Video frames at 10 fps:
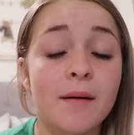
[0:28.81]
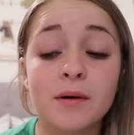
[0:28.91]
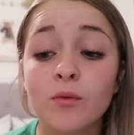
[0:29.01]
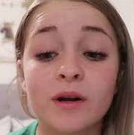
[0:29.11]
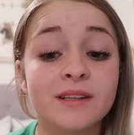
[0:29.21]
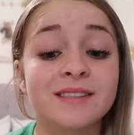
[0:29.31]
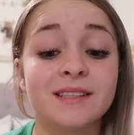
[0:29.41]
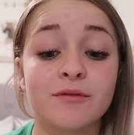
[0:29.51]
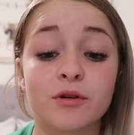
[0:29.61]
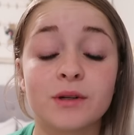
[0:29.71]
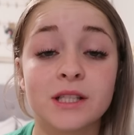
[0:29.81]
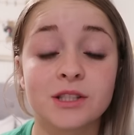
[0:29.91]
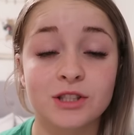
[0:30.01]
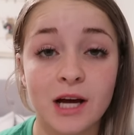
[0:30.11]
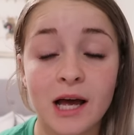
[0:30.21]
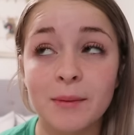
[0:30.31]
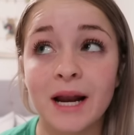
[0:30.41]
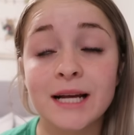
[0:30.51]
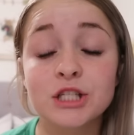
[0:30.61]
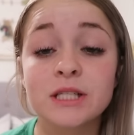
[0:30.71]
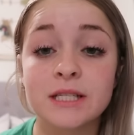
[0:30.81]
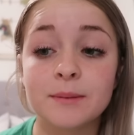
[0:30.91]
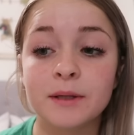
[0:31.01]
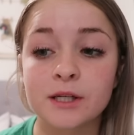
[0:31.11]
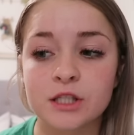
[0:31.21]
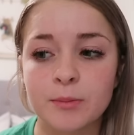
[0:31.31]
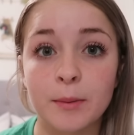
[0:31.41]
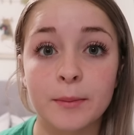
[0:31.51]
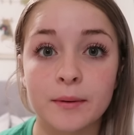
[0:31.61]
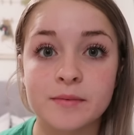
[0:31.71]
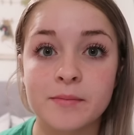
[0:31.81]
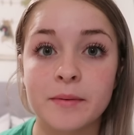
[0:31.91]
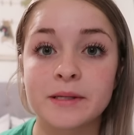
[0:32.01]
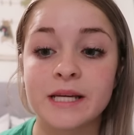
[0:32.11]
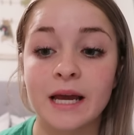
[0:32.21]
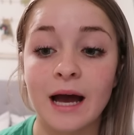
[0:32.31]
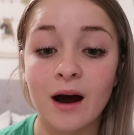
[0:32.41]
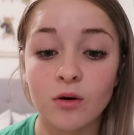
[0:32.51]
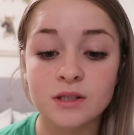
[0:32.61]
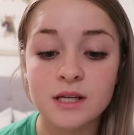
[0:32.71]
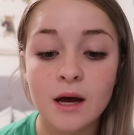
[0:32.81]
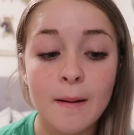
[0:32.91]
I've been wanting this done for a really long time, and I actually did pierce it, but my mom made me take it out.